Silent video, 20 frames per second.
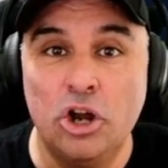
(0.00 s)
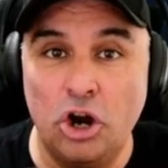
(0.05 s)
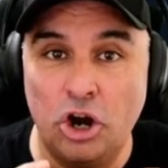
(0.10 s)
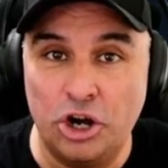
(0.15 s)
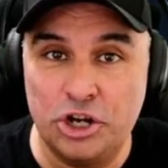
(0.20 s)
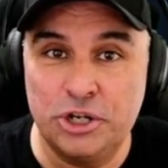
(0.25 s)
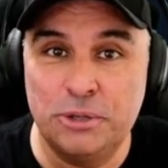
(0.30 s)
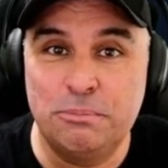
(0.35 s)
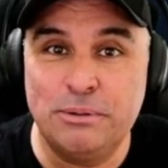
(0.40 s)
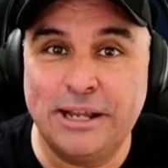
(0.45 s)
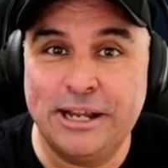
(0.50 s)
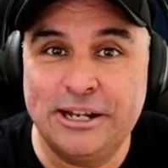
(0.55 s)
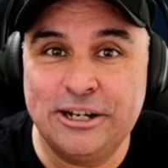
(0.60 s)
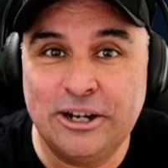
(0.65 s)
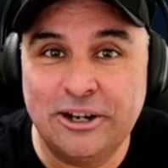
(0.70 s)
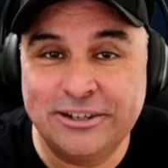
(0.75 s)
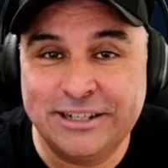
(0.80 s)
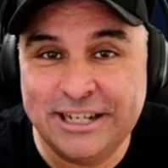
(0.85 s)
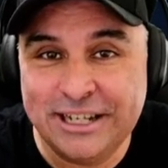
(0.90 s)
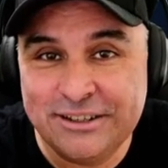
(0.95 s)
Are you planning
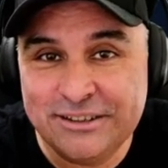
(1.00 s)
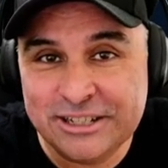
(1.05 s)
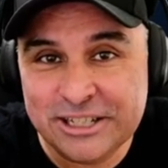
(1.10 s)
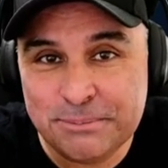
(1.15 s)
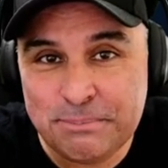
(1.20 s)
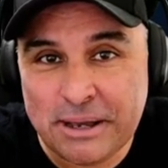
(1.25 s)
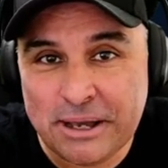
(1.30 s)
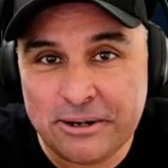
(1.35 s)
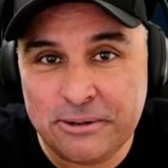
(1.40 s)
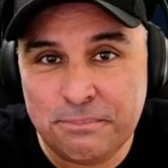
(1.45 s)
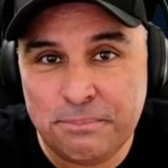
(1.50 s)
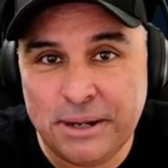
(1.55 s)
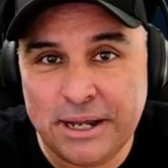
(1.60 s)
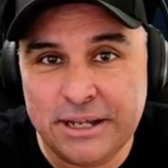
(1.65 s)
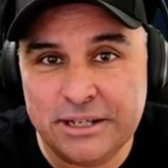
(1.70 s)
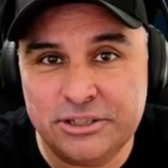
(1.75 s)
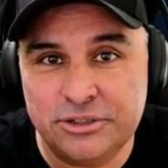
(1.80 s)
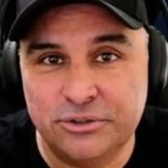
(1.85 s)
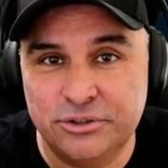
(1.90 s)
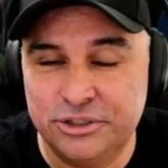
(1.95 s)
on getting this battle
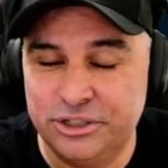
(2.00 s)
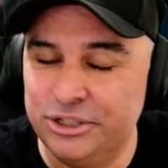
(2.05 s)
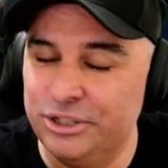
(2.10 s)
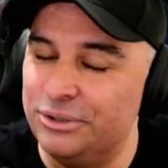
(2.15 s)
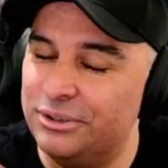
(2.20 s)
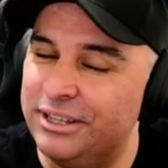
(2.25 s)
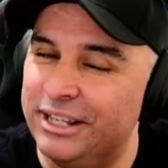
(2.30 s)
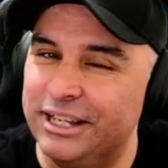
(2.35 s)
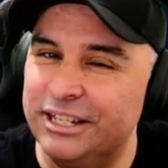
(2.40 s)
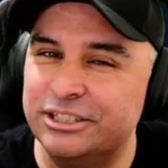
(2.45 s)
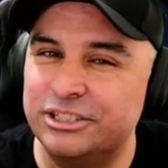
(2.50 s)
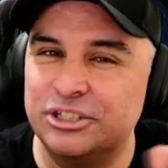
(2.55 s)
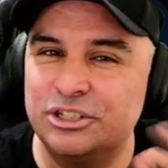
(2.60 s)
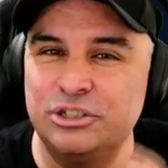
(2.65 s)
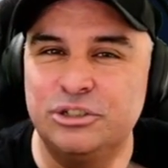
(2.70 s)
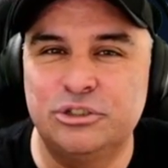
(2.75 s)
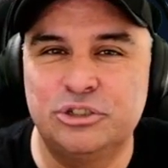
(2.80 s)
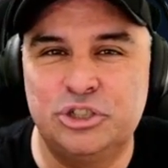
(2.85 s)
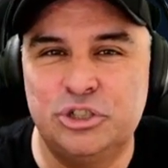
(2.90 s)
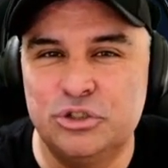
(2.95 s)
pass, or do you think it's a
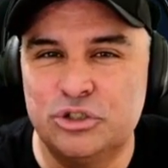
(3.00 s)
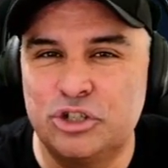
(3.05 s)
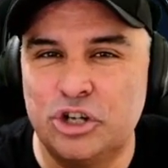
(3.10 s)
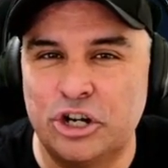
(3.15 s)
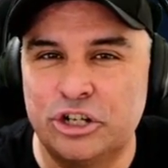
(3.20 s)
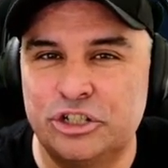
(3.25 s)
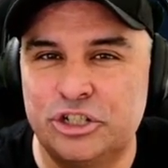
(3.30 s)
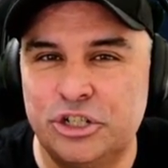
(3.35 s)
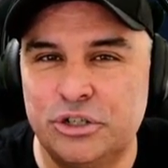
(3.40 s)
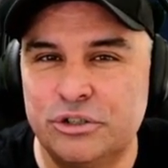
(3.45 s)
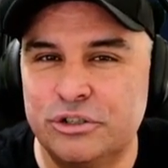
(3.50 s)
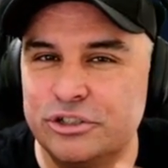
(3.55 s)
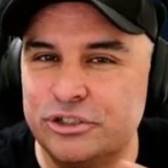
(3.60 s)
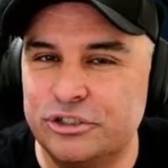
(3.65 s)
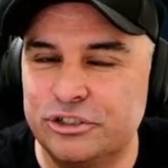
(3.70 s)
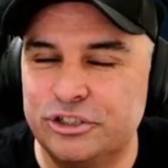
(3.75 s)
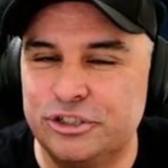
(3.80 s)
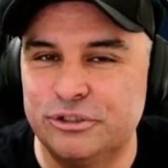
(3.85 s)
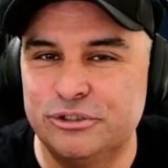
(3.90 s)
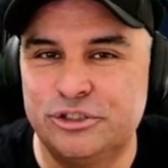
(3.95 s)
little too cartoonish
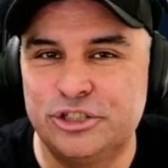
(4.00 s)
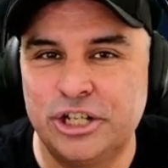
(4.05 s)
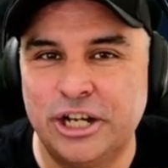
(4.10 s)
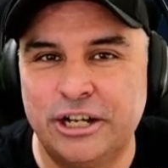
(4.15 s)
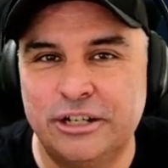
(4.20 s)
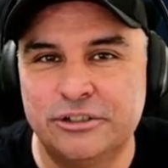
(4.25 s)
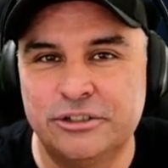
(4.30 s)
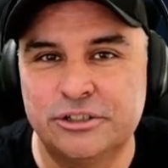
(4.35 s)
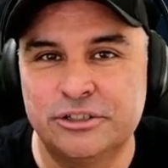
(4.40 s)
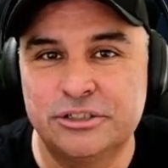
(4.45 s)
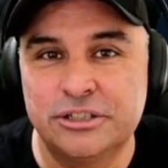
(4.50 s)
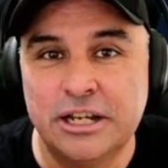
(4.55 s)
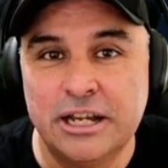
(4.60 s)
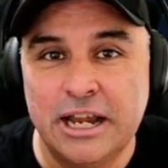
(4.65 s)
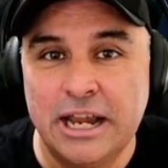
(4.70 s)
or too childish?